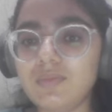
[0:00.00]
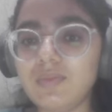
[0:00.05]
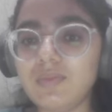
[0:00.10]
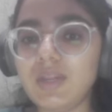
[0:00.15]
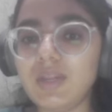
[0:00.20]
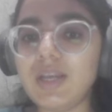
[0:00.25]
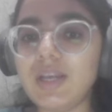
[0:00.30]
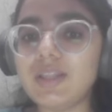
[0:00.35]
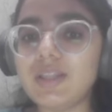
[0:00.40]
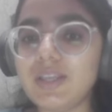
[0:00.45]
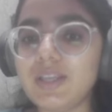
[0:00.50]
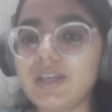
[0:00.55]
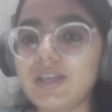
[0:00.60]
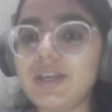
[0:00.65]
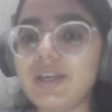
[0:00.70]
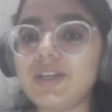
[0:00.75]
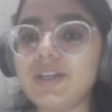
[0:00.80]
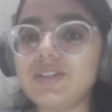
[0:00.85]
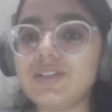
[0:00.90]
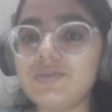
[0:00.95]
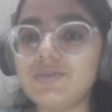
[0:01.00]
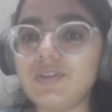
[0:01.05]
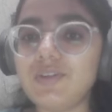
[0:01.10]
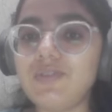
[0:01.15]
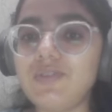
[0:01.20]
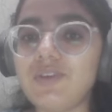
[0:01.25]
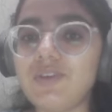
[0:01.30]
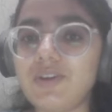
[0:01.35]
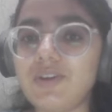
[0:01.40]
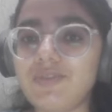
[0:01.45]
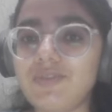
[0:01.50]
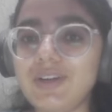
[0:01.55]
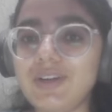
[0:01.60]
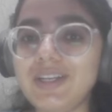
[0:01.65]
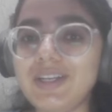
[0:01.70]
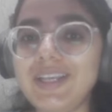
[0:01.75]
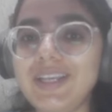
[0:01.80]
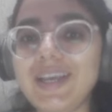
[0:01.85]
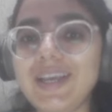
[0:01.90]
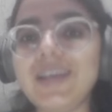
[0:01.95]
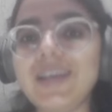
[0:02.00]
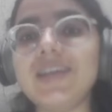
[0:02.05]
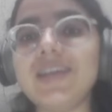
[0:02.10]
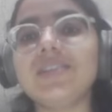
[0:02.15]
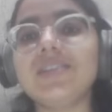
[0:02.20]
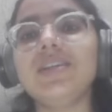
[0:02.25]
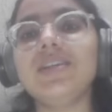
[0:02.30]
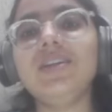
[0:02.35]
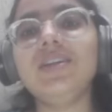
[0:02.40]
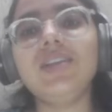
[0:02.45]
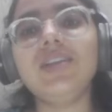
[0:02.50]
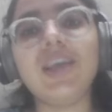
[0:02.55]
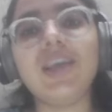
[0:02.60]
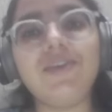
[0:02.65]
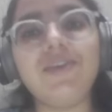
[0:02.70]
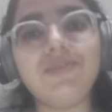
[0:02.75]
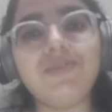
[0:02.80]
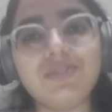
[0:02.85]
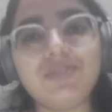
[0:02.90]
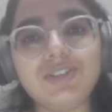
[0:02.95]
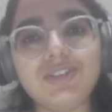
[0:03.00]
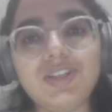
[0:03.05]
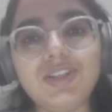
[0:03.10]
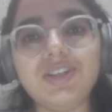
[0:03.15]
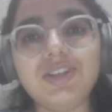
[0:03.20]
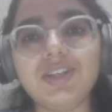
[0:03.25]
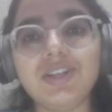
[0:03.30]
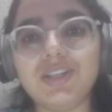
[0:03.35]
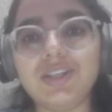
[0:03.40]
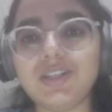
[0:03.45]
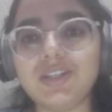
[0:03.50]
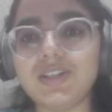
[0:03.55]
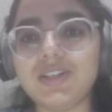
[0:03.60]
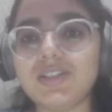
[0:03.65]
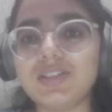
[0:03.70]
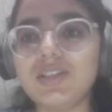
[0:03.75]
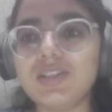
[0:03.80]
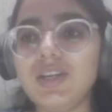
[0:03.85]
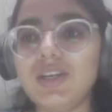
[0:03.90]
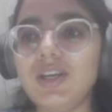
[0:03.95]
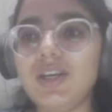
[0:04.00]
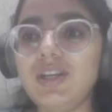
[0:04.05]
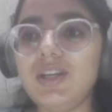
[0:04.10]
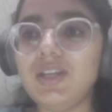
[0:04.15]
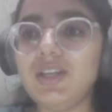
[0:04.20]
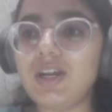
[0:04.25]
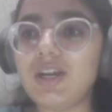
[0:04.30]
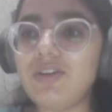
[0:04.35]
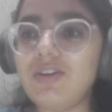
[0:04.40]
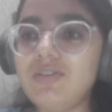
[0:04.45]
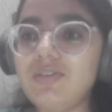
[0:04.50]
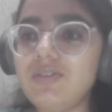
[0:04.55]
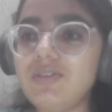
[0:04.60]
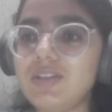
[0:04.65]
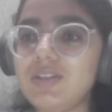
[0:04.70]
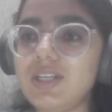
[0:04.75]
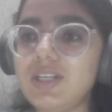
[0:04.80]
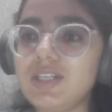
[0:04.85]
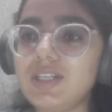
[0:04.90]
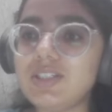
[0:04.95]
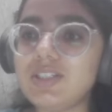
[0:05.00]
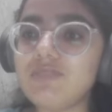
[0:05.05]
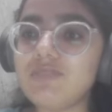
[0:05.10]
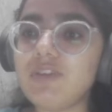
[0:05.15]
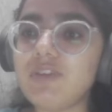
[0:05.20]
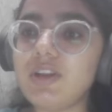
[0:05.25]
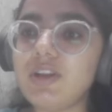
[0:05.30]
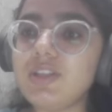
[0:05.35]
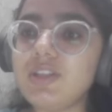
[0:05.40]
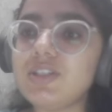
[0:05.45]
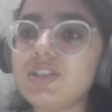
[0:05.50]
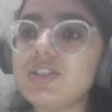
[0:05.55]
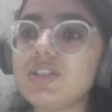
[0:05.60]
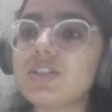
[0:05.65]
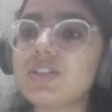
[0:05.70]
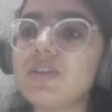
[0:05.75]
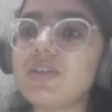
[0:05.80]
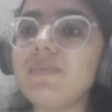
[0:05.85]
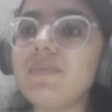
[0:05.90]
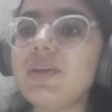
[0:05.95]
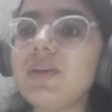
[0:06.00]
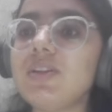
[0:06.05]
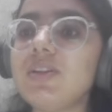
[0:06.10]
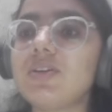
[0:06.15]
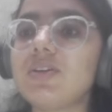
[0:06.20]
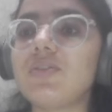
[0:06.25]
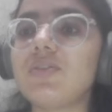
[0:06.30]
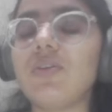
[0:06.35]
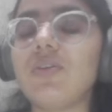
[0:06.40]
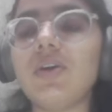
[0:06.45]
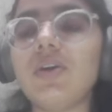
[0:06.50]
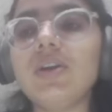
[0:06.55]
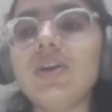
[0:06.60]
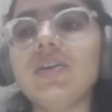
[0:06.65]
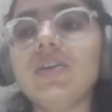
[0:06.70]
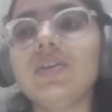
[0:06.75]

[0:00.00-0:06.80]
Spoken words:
I think it will work fine. Yes, it absolutely does. Now let's quickly just submit the code